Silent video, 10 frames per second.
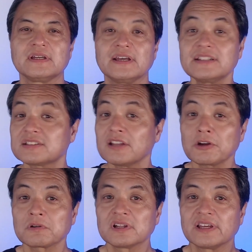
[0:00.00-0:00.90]
It's
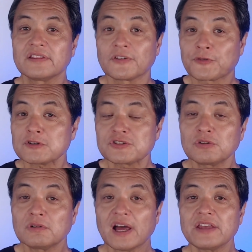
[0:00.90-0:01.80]
literally the first
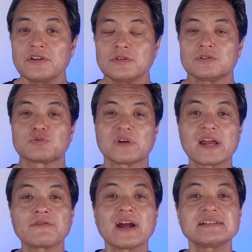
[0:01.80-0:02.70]
tool I use
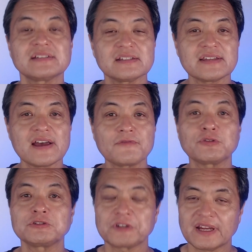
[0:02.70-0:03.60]
whenever I sit down
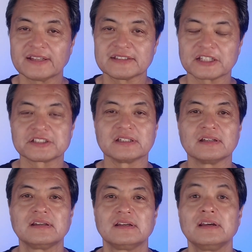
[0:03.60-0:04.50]
for a trading session.
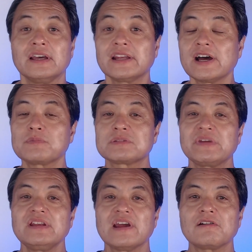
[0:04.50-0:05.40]
It helps
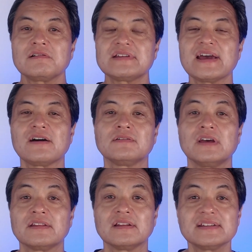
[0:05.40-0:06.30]
me narrow down
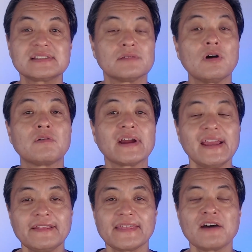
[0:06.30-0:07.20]
the list of over
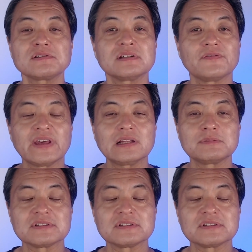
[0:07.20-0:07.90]
8,000 available